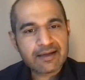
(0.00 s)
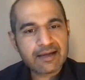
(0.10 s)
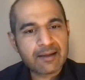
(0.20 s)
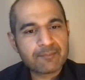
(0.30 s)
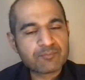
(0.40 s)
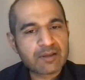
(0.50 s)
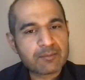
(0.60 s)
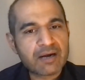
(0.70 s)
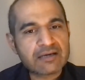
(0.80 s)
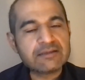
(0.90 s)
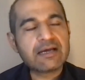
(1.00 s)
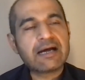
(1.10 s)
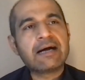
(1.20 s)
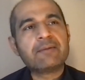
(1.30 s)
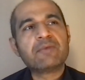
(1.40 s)
Maarten,
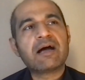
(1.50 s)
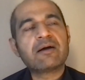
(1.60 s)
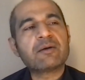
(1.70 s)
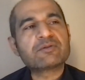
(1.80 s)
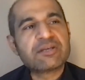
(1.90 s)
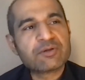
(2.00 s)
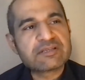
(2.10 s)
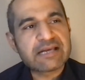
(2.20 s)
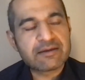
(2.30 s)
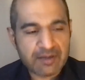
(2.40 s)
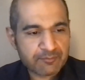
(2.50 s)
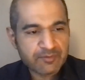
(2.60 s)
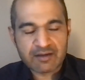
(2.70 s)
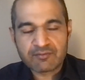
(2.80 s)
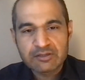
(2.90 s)
I was curious, and
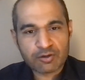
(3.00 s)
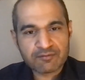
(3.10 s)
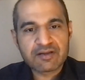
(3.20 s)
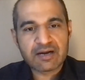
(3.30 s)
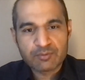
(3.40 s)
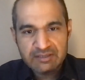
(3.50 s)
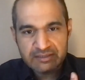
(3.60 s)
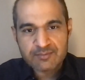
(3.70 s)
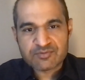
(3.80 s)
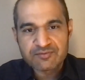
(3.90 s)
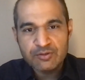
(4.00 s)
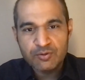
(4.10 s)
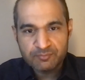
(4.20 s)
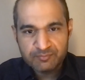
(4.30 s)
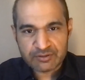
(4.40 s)
we covered a lot of ground in terms of
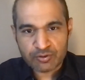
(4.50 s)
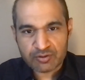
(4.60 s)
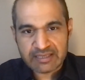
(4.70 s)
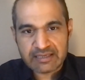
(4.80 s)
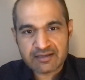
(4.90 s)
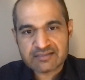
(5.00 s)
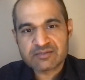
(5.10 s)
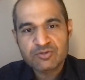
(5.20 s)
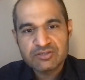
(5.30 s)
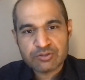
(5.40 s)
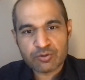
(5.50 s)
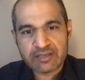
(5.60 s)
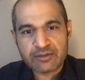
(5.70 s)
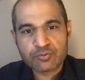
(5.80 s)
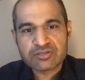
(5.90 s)
your key customers, your
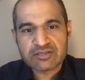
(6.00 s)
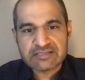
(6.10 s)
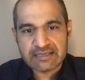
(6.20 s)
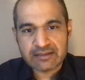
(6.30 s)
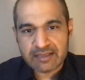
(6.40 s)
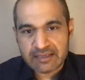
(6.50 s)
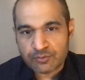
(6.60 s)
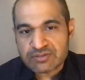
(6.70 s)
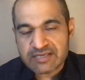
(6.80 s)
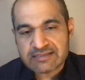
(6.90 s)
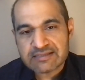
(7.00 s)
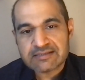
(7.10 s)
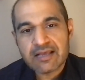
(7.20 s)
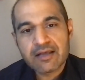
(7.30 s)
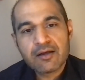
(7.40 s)
key users, and the key use
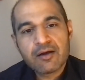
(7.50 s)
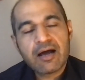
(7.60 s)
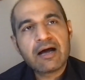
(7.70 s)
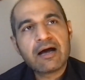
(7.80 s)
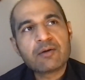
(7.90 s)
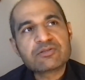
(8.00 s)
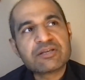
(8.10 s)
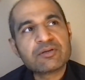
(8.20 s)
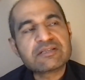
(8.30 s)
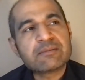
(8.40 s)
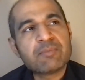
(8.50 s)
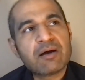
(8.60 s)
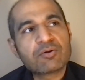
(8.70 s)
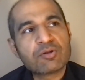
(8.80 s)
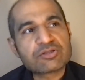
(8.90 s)
cases. I was curious
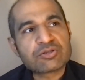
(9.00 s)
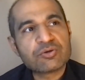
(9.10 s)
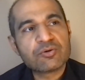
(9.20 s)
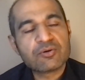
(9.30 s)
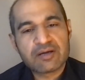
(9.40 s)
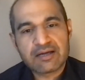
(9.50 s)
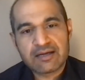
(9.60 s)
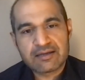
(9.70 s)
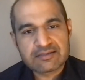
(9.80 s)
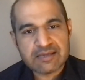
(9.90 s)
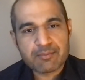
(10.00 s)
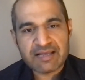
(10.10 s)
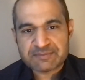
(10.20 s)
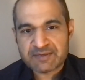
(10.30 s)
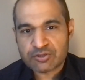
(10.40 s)
about also some
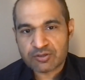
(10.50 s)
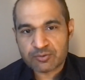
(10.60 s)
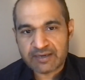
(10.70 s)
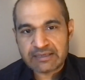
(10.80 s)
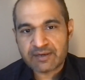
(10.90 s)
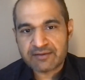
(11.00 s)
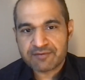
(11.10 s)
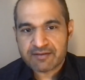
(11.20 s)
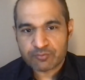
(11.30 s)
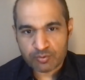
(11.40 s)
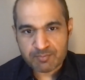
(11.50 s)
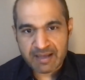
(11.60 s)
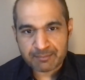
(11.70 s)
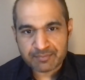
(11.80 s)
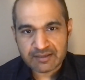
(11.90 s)
aspects on 2025 roadmap.